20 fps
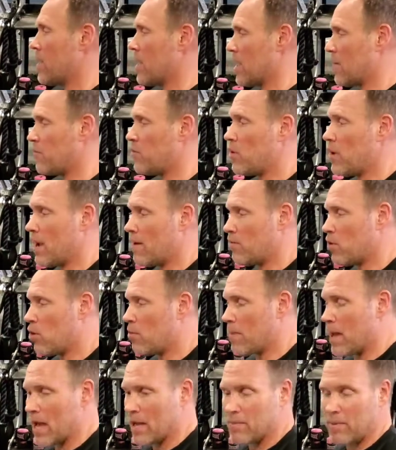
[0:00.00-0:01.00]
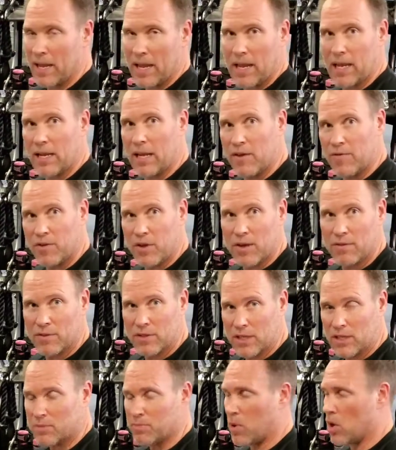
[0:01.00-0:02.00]
If you have low back pain, if you have
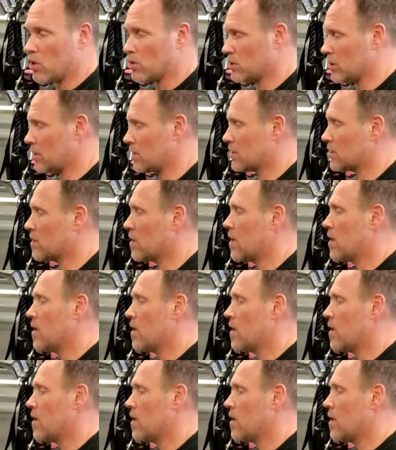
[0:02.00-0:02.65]
disc bulges,